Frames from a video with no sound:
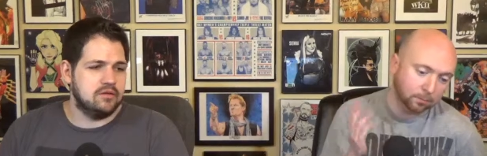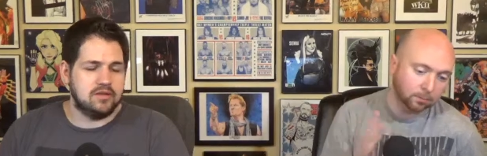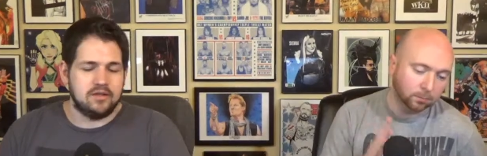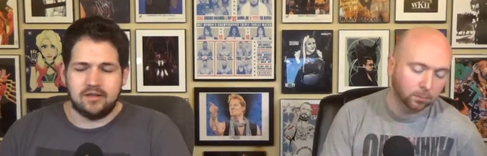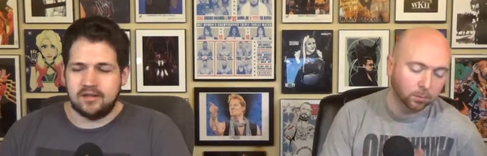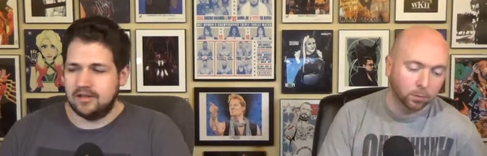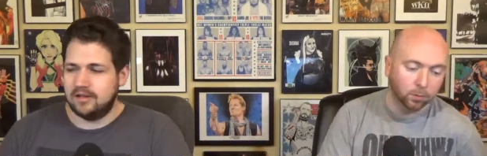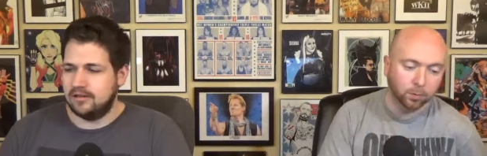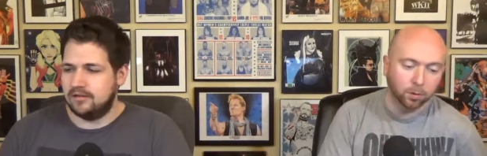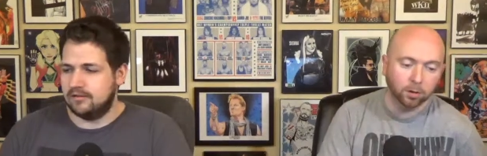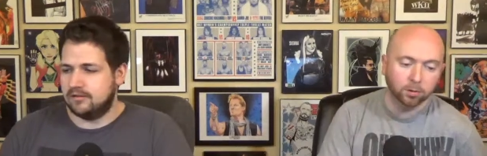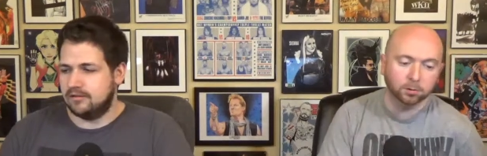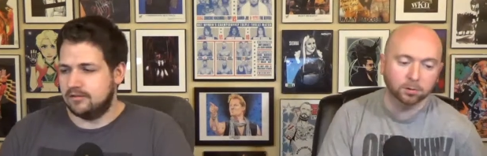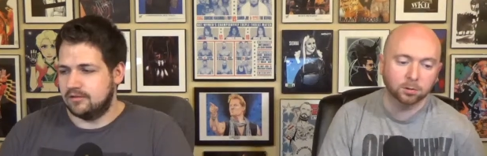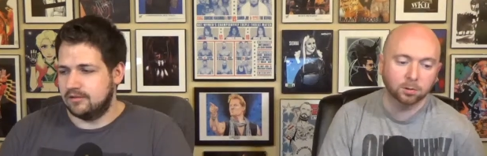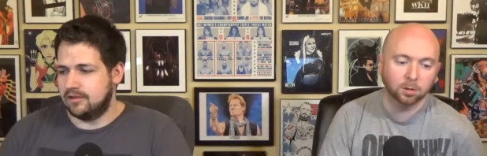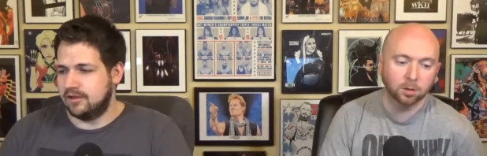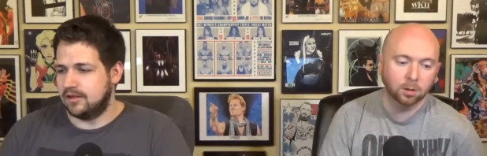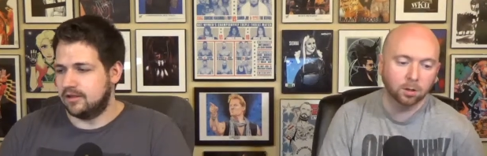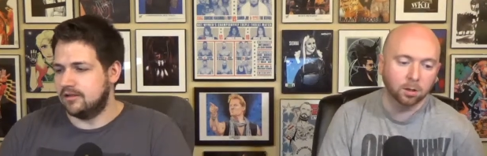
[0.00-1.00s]
Speaker 1: And, Who knows?
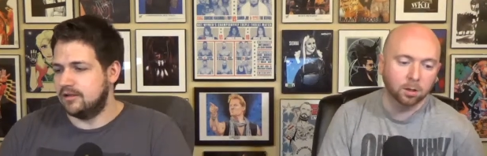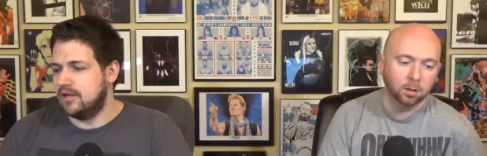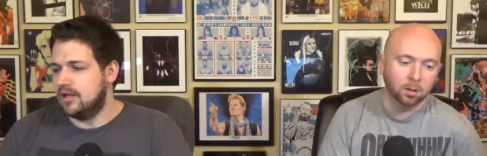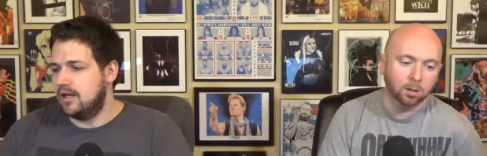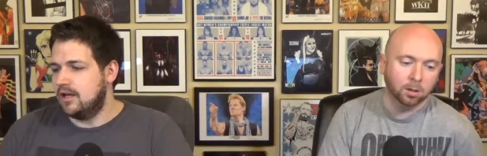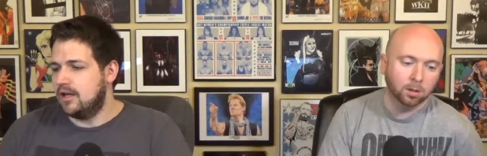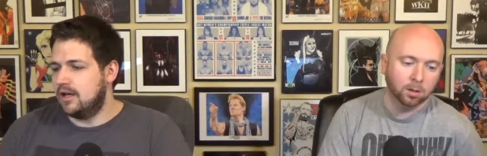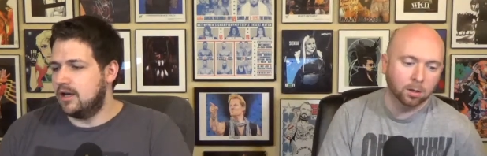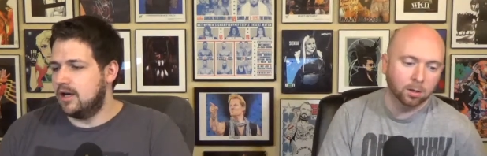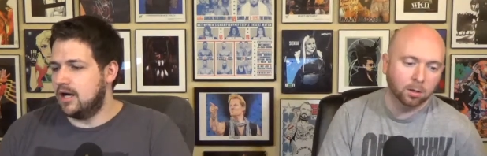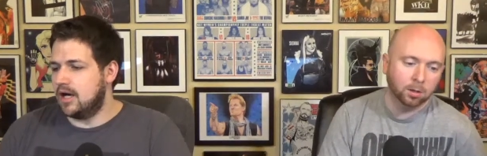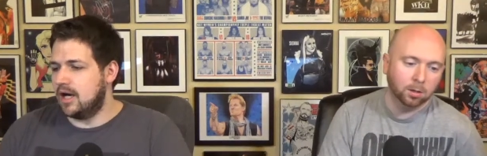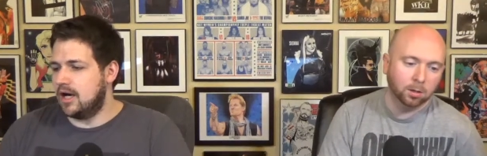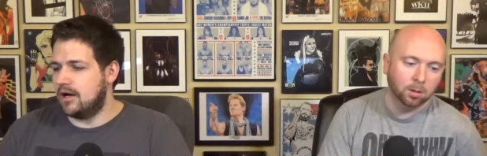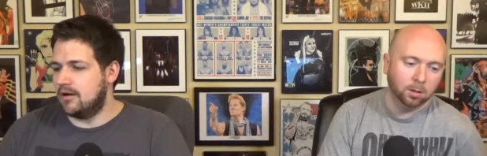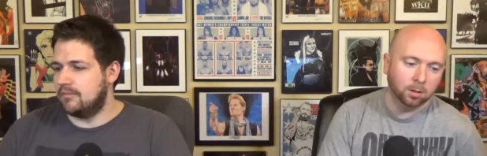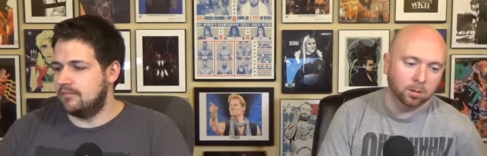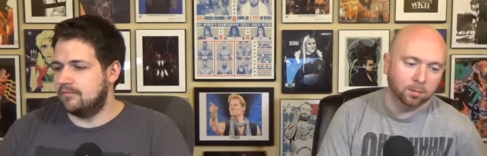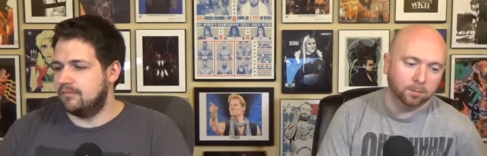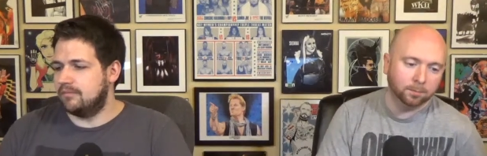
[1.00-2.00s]
Yeah.
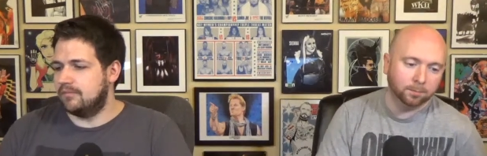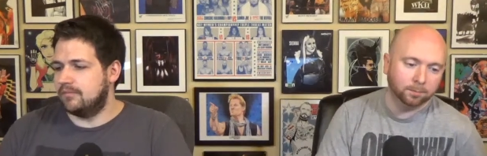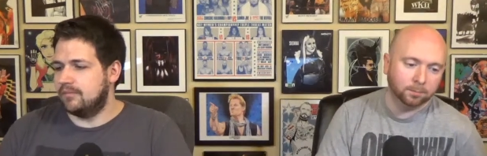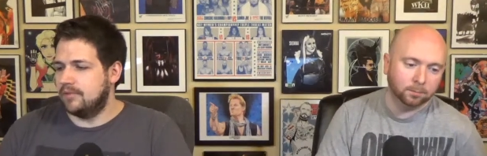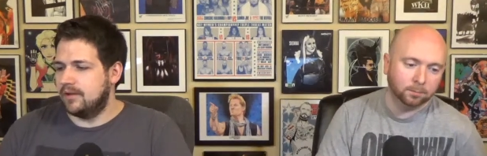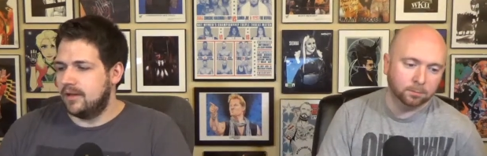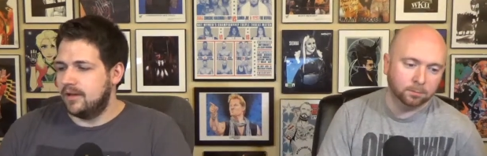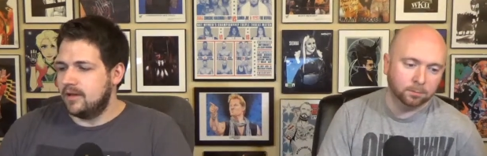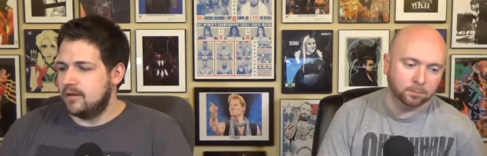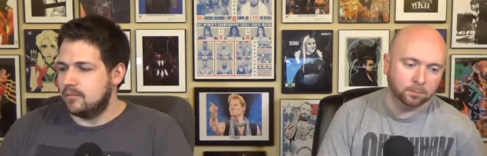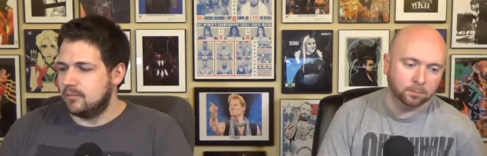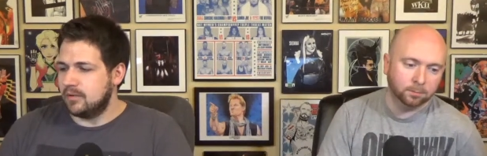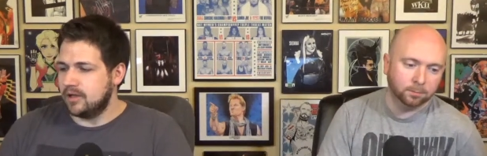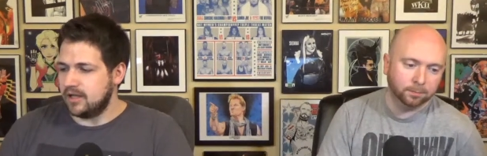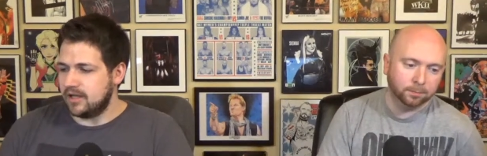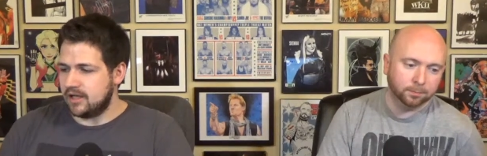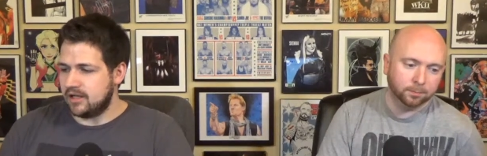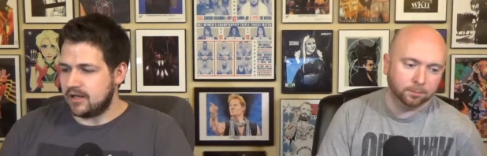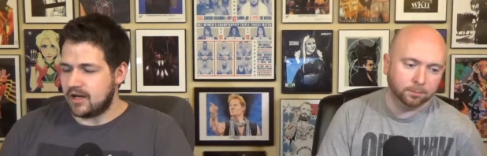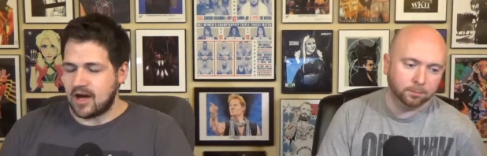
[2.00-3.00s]
Um, but
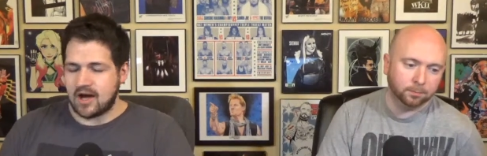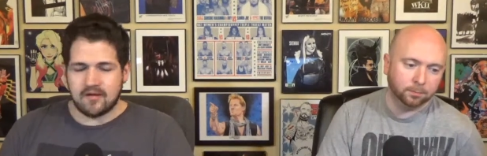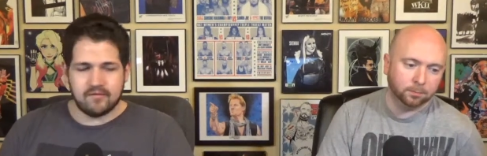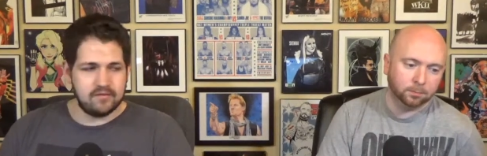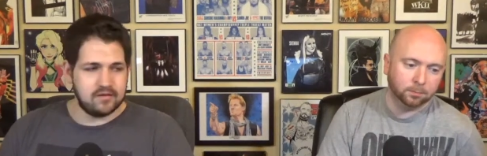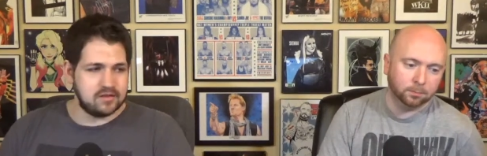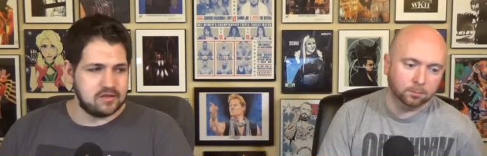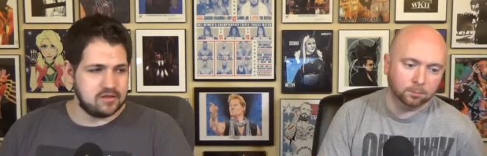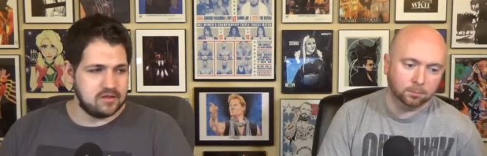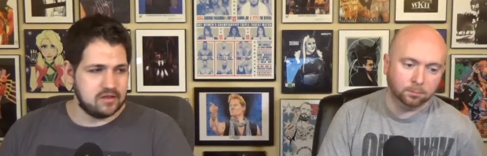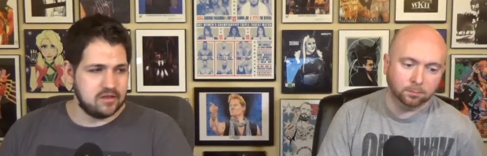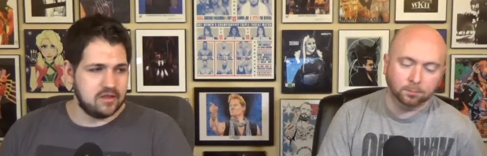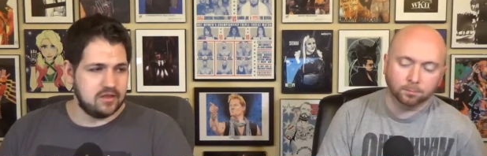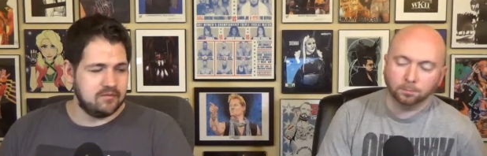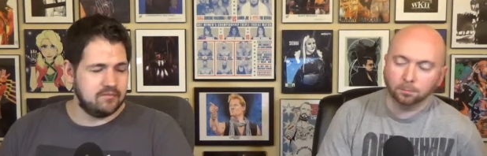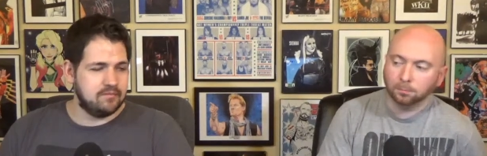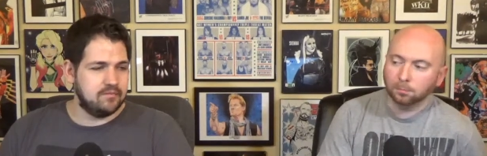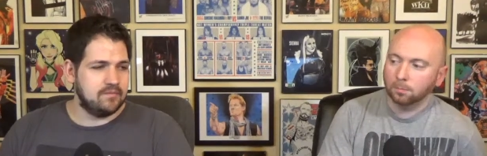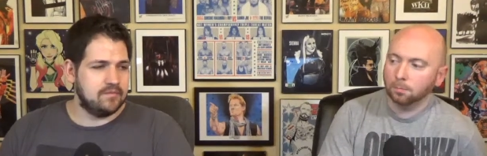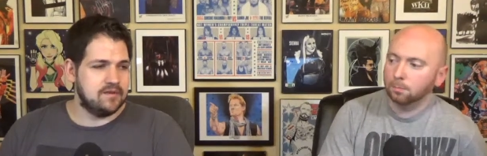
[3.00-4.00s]
yeah, obviously
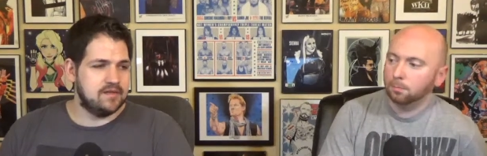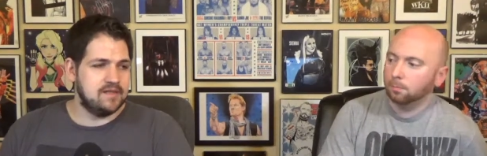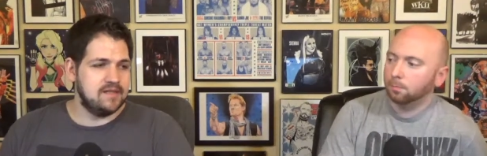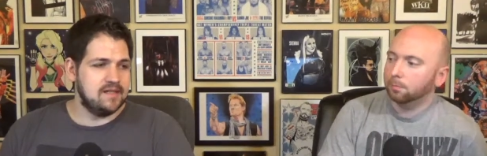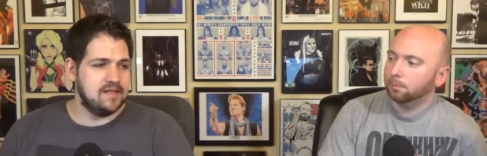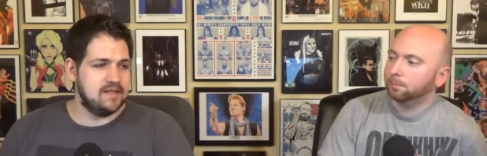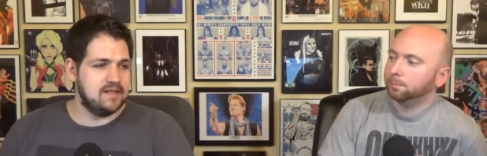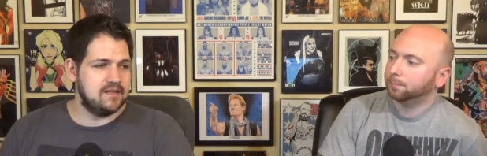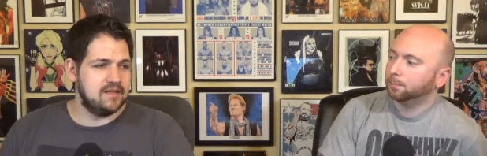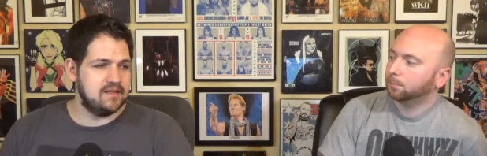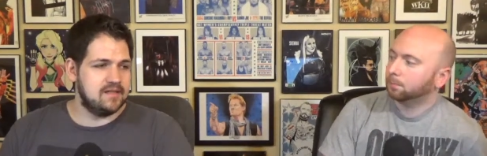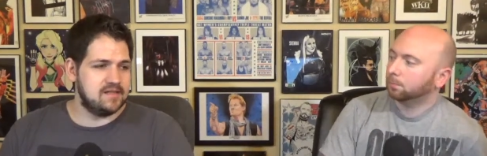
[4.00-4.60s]
Dean